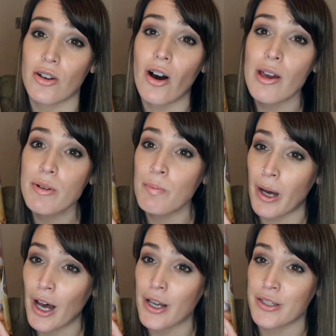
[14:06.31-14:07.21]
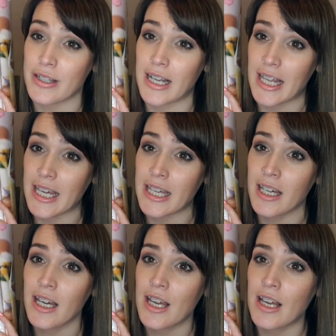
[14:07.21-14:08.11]
I would personally
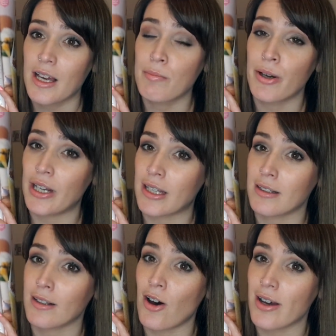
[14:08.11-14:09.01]
put little